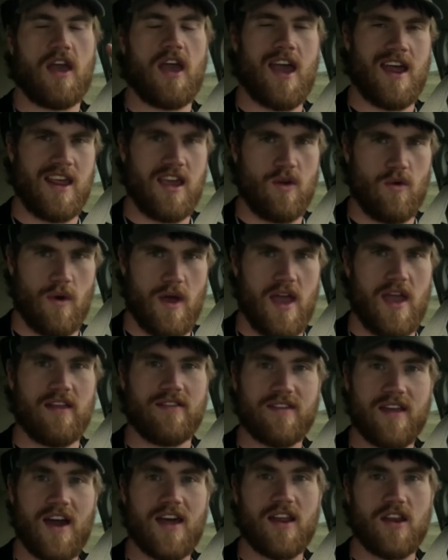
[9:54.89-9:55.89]
Anyway,
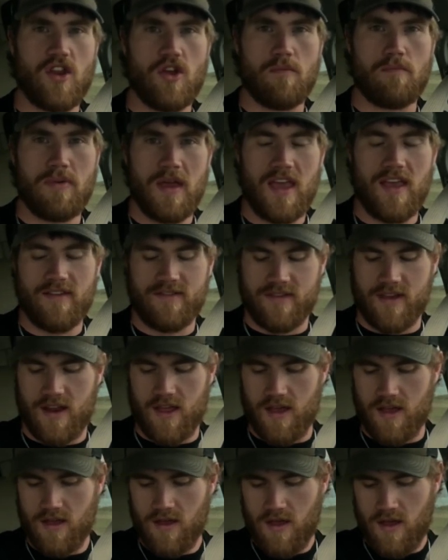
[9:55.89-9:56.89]
it's got a new piece in
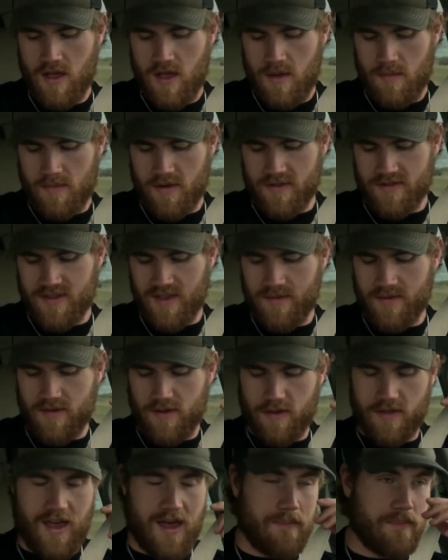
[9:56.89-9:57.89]
it, but it seems as
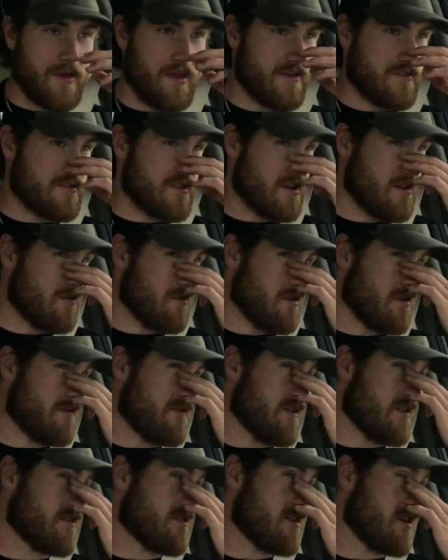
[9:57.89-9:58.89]
though that piece didn't really
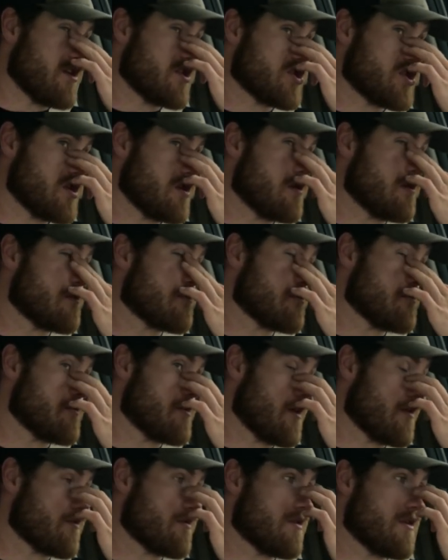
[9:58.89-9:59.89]
fix the issue,
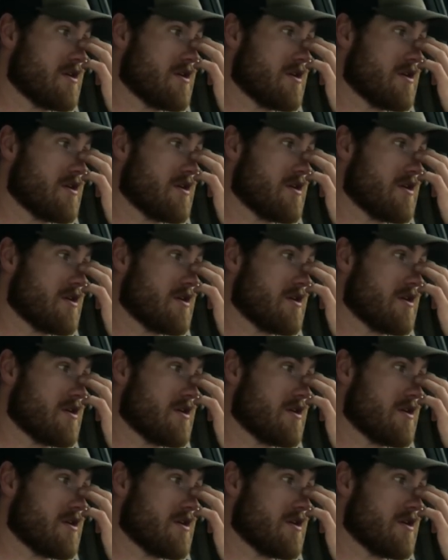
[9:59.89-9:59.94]
assuming that's what